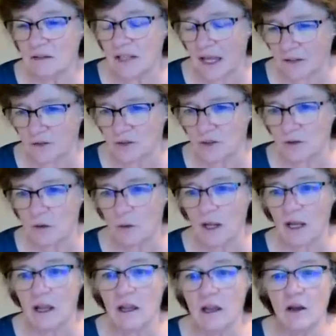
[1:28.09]
Landers
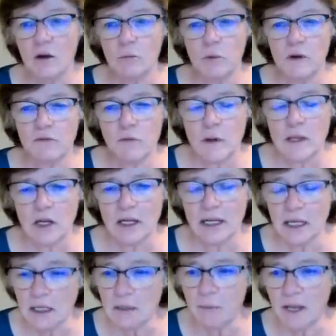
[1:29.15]
earthquake. But if we look at
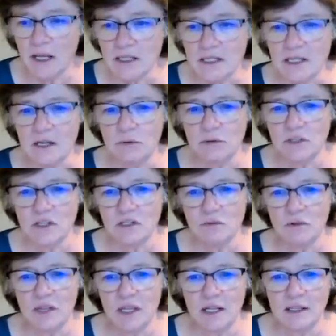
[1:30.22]
independent sequences
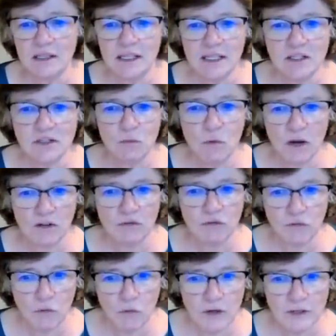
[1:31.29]
with at least one
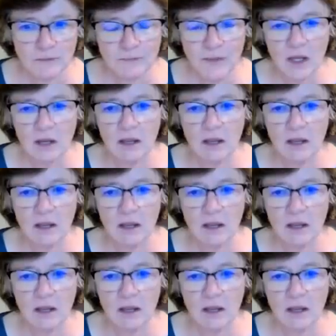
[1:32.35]
four,